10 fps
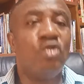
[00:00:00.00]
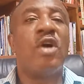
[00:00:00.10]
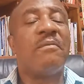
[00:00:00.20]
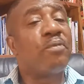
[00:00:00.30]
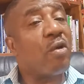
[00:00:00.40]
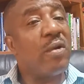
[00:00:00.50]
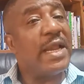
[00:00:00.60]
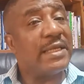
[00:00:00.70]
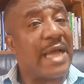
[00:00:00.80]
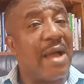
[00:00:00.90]
You have
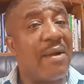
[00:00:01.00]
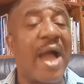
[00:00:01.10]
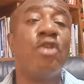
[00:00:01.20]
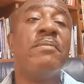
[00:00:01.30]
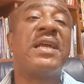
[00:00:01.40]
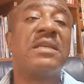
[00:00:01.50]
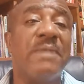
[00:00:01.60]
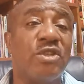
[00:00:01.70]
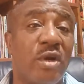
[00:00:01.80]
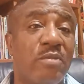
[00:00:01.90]
broken it down and you make it
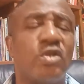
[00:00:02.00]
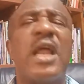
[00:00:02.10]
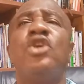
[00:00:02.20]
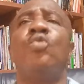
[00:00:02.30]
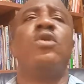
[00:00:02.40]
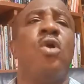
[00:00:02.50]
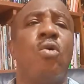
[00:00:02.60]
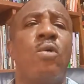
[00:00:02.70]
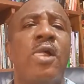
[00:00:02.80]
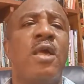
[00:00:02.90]
measurable so that you will
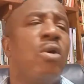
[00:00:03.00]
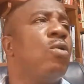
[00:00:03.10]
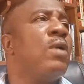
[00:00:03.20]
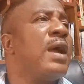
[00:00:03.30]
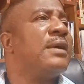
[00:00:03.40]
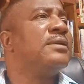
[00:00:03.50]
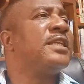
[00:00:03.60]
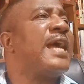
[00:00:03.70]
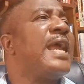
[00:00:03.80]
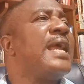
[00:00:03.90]
know, oh,
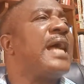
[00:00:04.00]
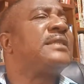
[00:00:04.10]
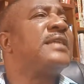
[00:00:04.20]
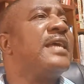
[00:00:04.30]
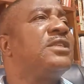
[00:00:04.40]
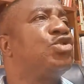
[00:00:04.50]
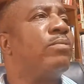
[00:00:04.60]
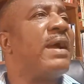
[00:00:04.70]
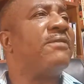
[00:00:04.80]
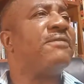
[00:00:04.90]
did I attend
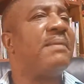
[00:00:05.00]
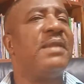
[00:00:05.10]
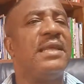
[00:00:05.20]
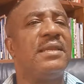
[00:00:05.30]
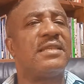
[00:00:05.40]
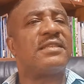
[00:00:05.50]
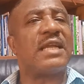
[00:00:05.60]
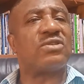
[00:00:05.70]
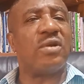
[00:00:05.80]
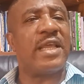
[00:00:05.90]
to my family this
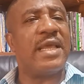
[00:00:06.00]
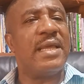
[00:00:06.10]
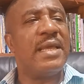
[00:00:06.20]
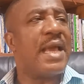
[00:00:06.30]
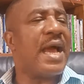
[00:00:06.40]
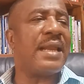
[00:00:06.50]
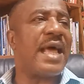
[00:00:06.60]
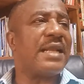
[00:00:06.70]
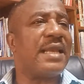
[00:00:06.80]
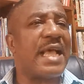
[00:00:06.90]
Saturday and
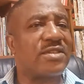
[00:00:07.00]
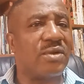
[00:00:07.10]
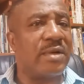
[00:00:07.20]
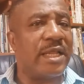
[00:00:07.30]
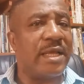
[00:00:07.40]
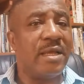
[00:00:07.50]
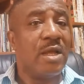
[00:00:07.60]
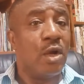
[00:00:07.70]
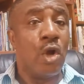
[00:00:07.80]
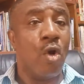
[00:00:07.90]
that last Sunday?
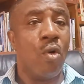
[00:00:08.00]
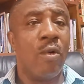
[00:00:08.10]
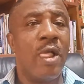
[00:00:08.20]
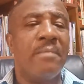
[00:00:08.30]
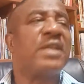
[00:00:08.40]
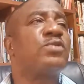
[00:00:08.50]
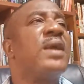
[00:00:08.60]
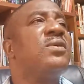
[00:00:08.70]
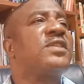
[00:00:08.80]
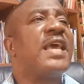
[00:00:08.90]
No. But
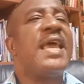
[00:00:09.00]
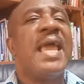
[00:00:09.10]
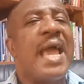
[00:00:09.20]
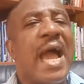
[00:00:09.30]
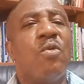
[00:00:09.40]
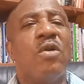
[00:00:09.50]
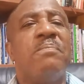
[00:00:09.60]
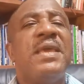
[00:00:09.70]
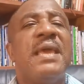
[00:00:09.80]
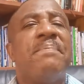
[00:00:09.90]
when you say, I will
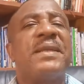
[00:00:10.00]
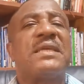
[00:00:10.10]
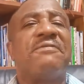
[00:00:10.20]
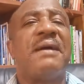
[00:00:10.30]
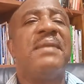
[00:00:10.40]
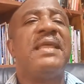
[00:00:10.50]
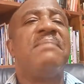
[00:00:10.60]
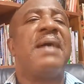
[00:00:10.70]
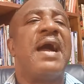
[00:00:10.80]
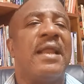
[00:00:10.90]
be a better
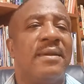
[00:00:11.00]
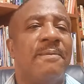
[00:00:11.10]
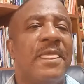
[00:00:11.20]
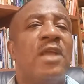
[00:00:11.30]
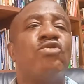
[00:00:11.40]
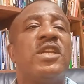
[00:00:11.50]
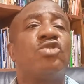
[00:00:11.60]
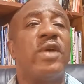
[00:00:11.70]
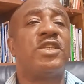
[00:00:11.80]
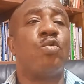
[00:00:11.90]
family man in
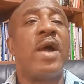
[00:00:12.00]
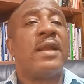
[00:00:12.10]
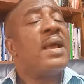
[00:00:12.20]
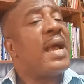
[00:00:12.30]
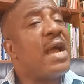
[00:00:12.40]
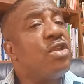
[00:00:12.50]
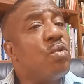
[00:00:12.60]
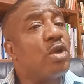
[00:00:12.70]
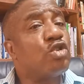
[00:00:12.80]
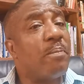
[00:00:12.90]
2021, how do
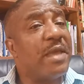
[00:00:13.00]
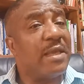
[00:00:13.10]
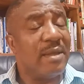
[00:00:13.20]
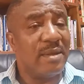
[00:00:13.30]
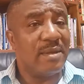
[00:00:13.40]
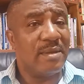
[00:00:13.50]
you want to be?